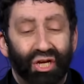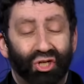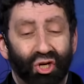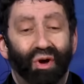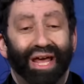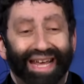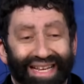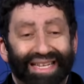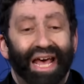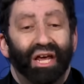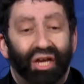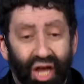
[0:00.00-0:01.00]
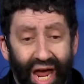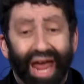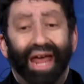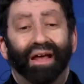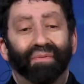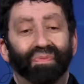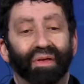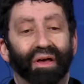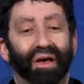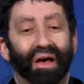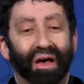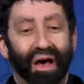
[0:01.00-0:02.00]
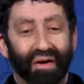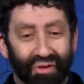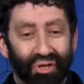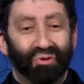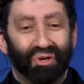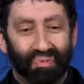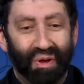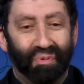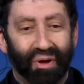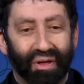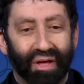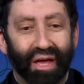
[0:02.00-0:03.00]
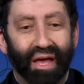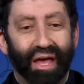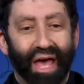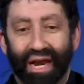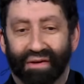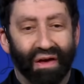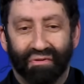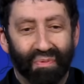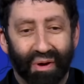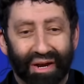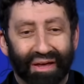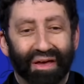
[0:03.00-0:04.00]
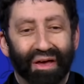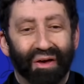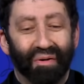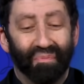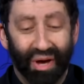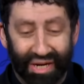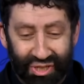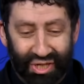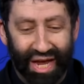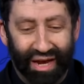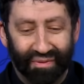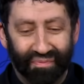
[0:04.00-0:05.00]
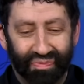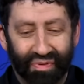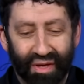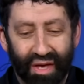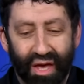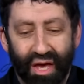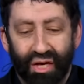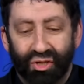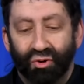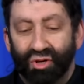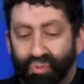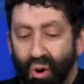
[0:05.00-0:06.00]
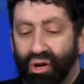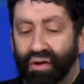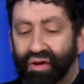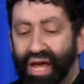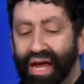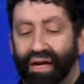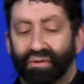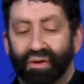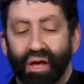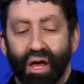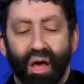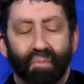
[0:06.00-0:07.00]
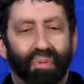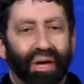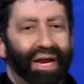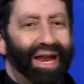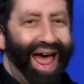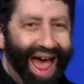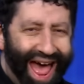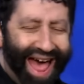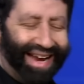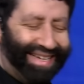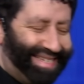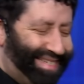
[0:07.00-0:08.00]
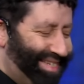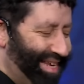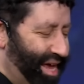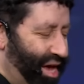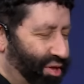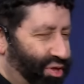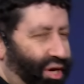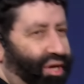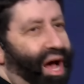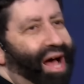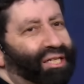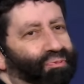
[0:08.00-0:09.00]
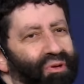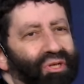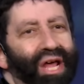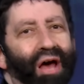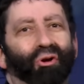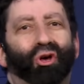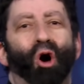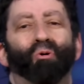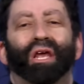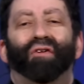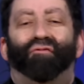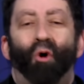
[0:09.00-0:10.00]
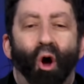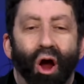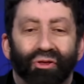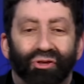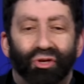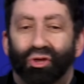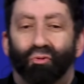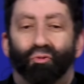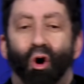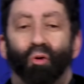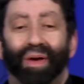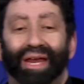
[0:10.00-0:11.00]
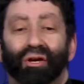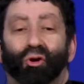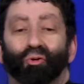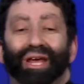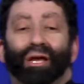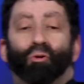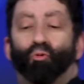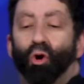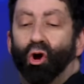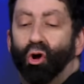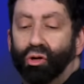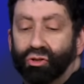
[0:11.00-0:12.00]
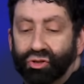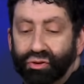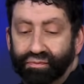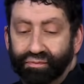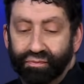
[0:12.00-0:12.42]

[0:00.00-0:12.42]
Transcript: Yeshua is king of the Jewish people and of everybody, but he's king. So he's spoken of king. But in Acts, the gospel is now going forth to the Roman Greek world.